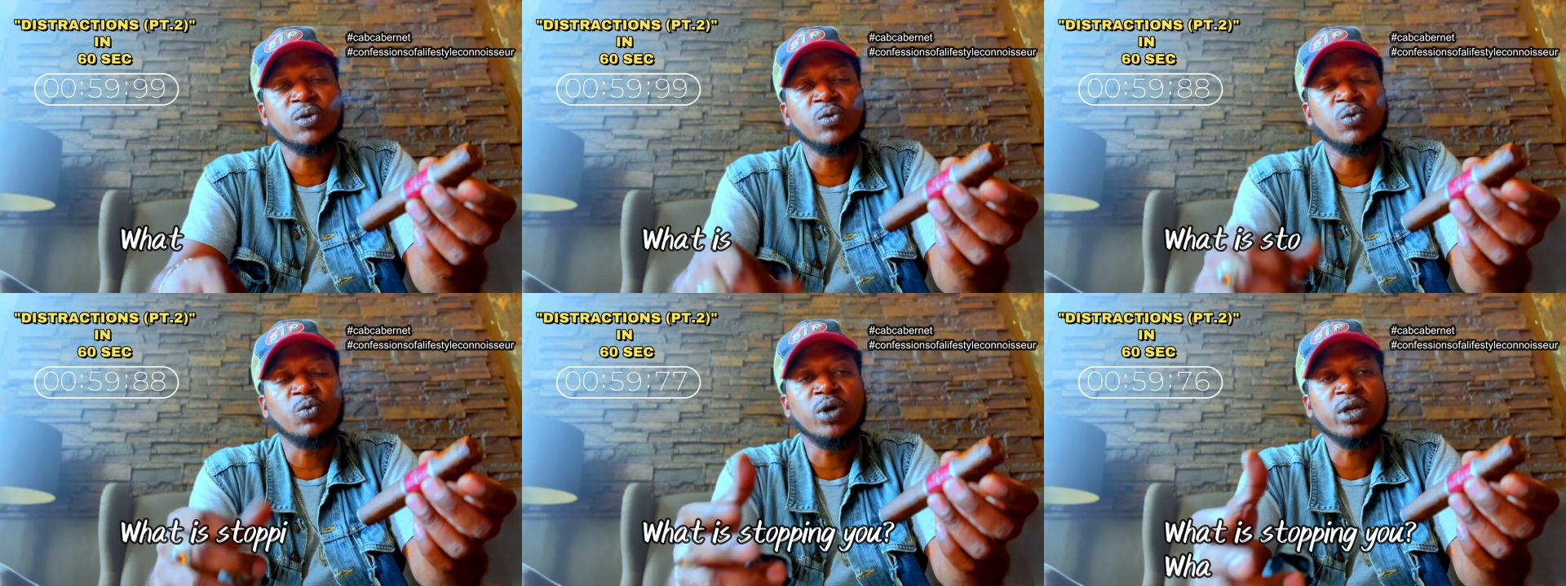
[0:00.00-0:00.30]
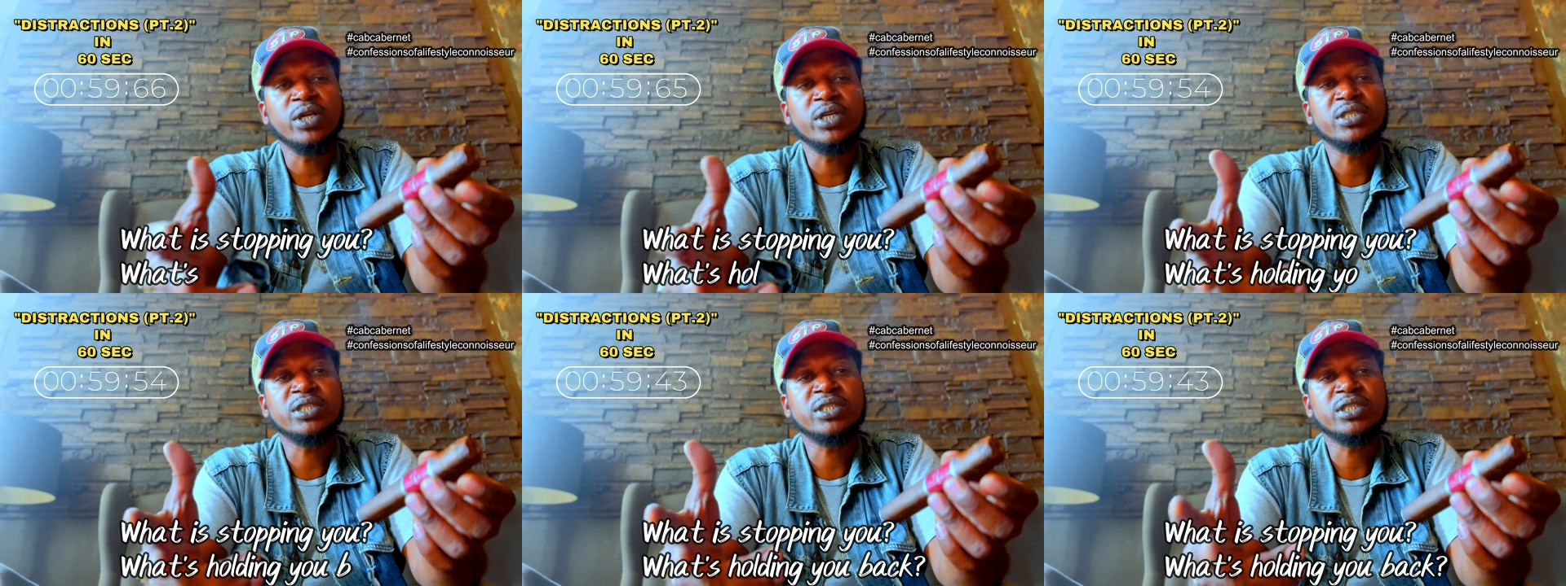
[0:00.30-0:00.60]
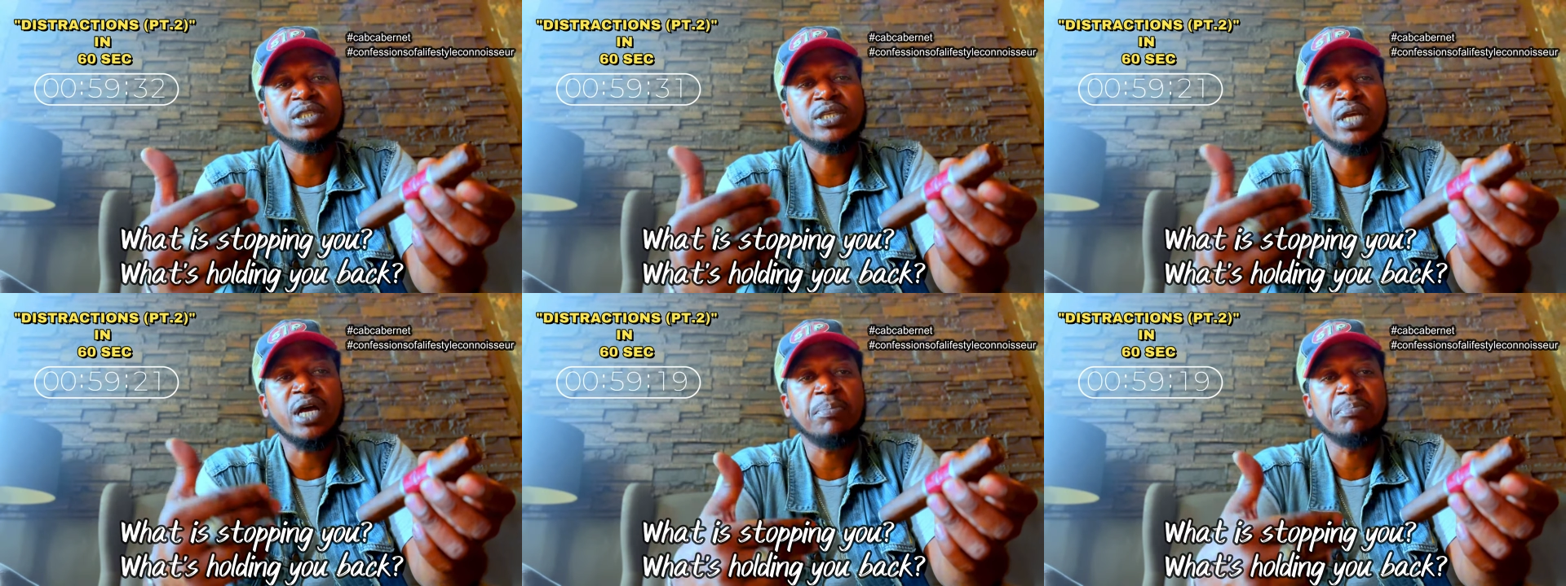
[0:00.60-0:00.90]
What is
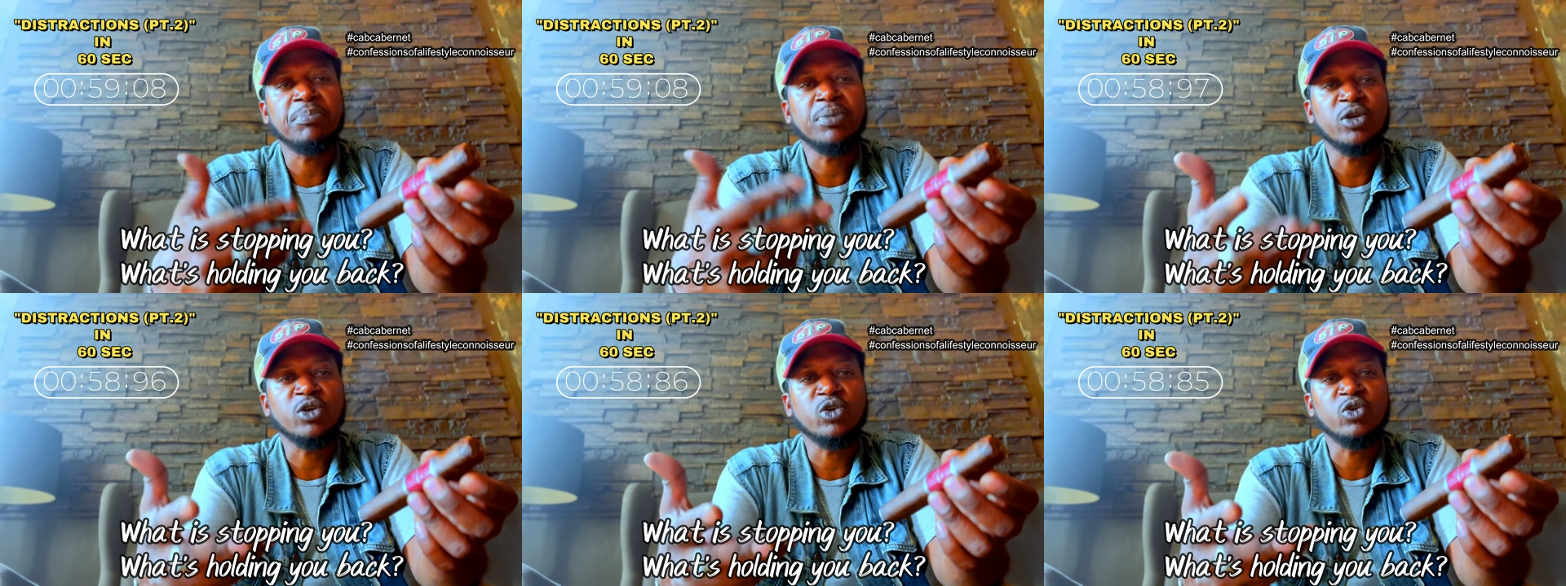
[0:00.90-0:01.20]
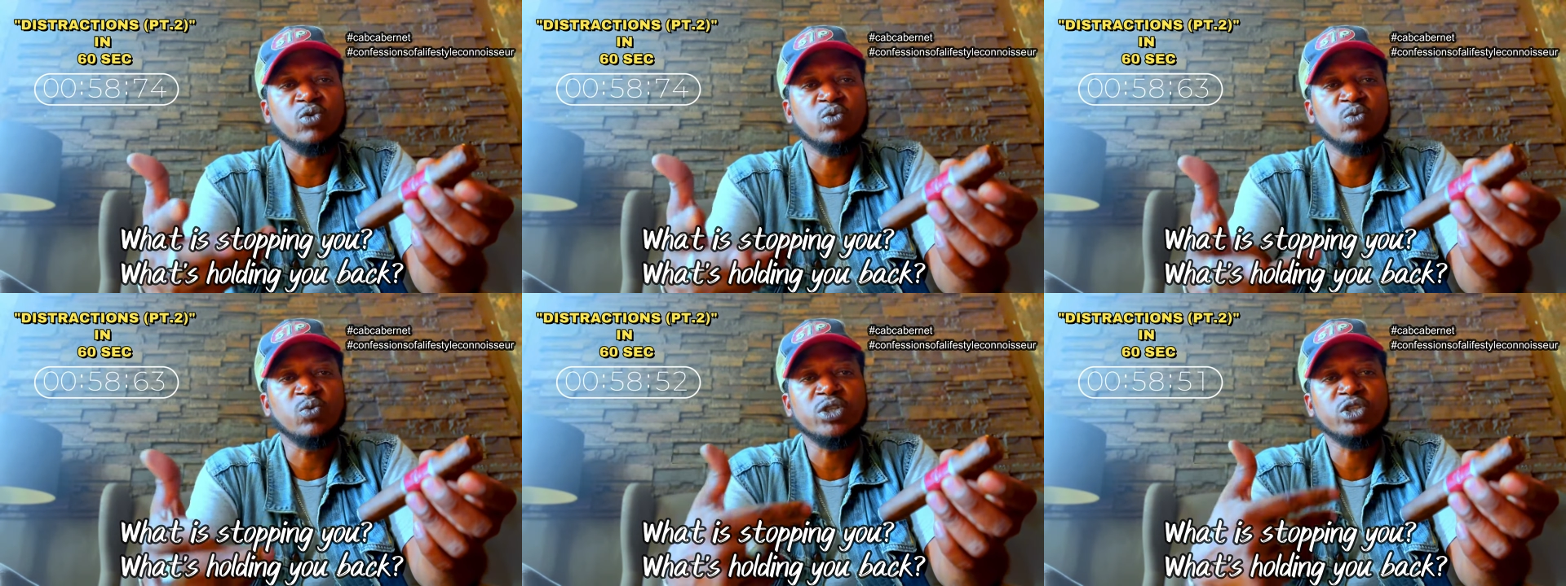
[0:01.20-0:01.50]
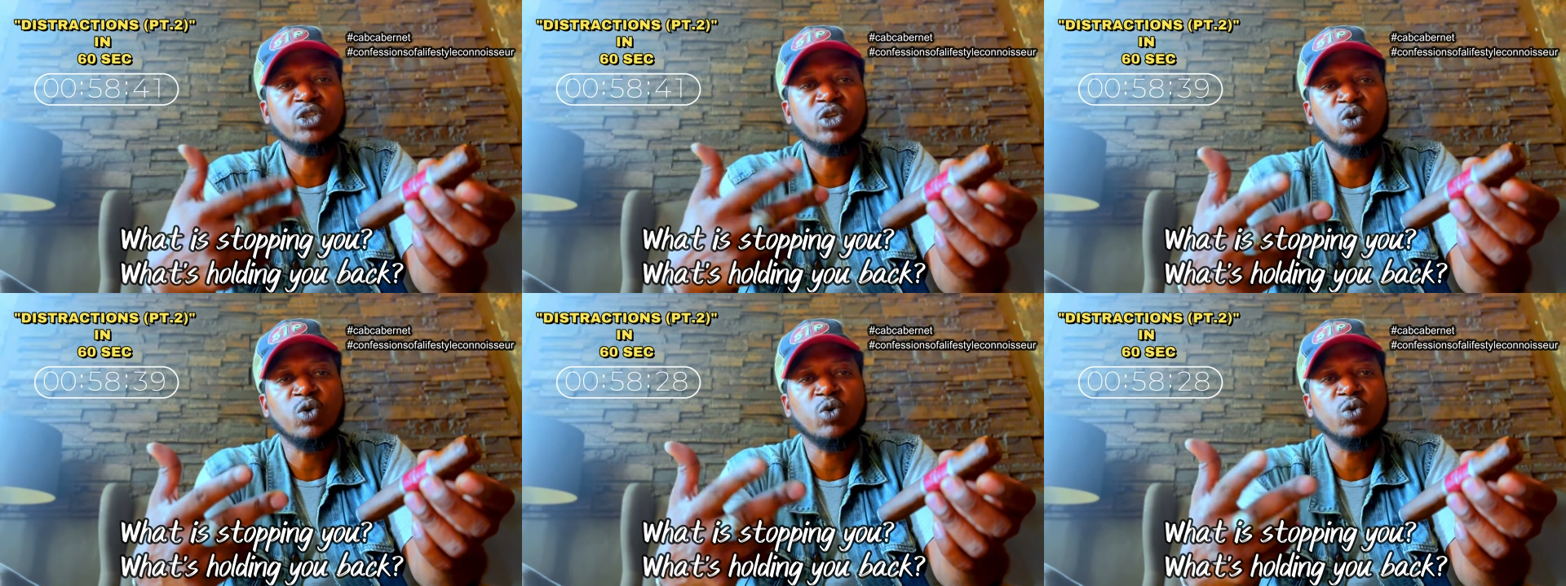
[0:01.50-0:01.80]
stopping you?
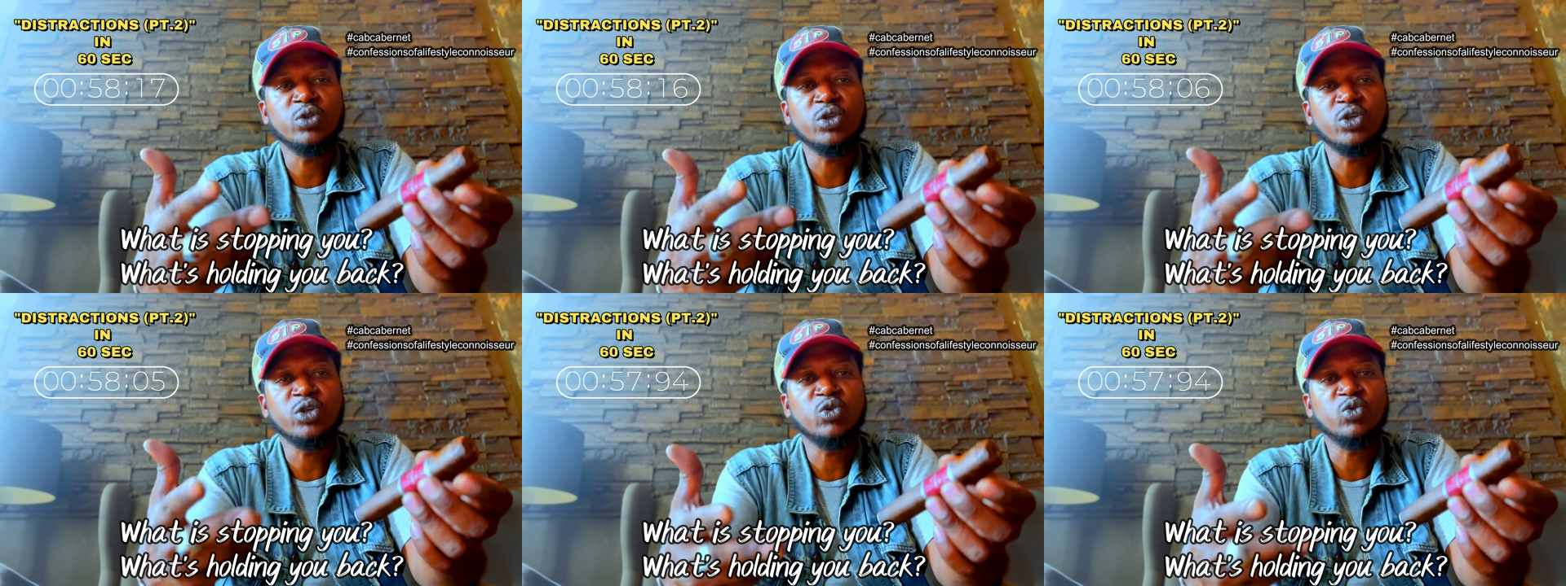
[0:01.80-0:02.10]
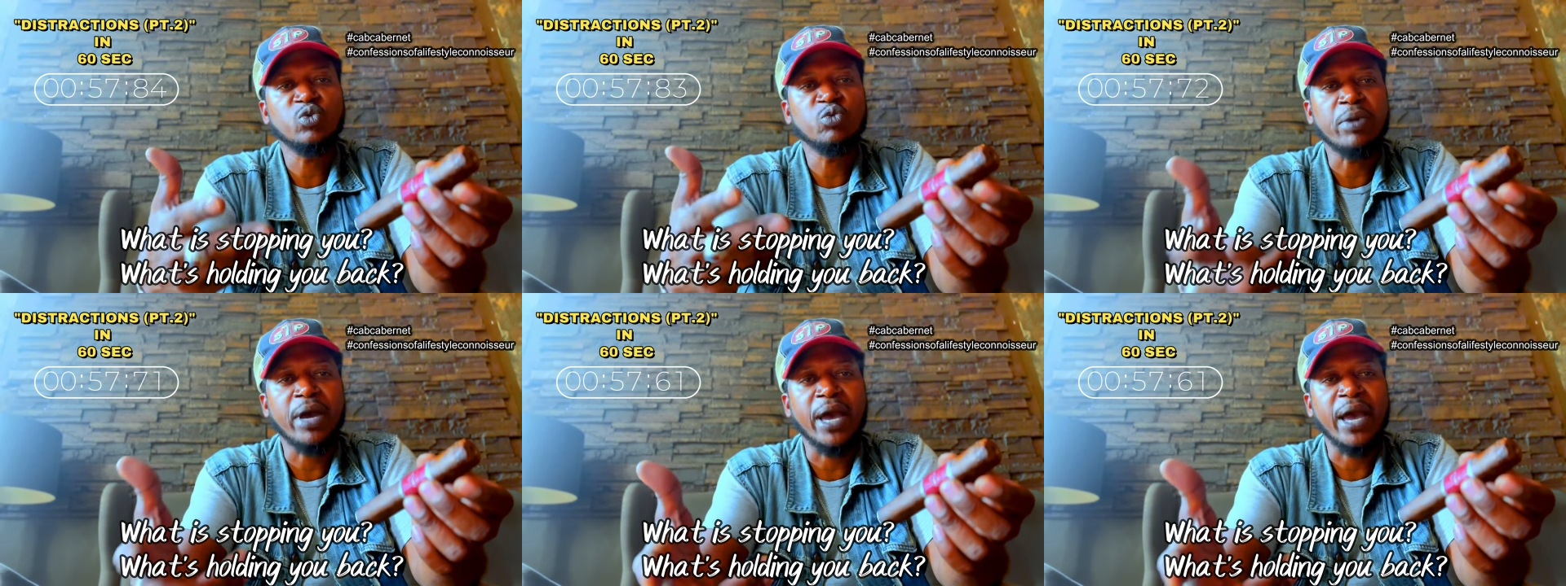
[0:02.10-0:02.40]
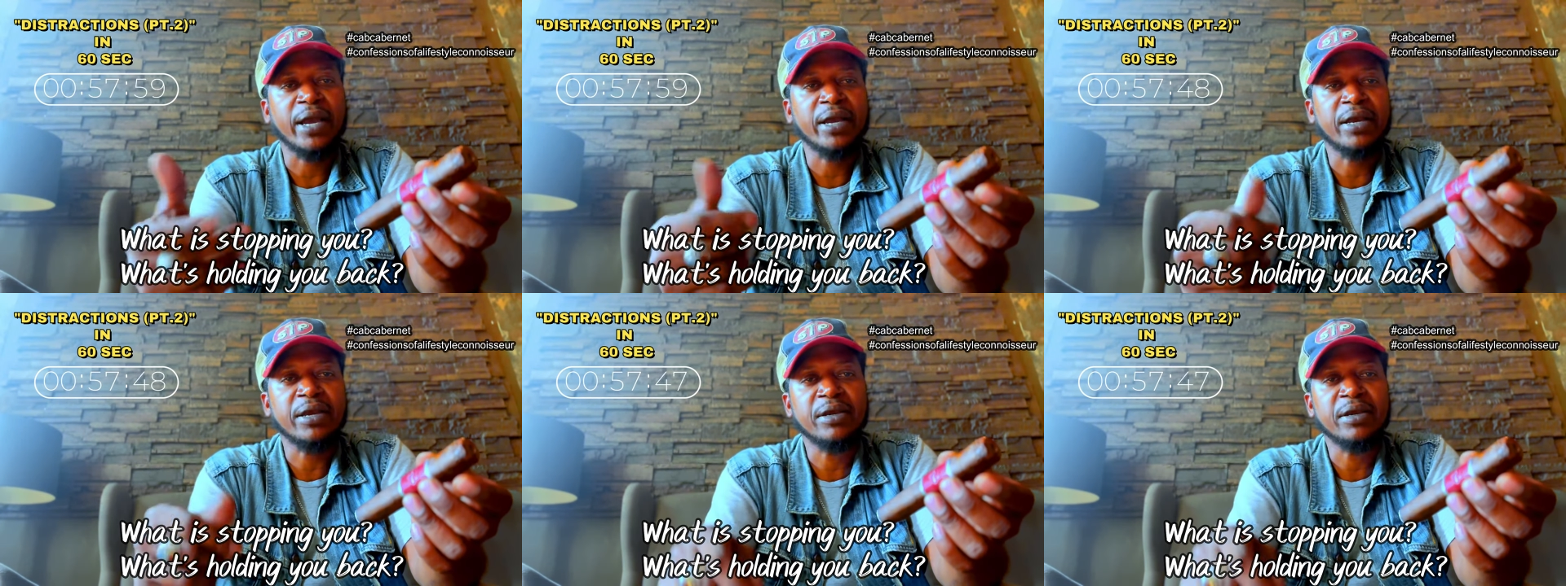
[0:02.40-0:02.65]
What's holding you back?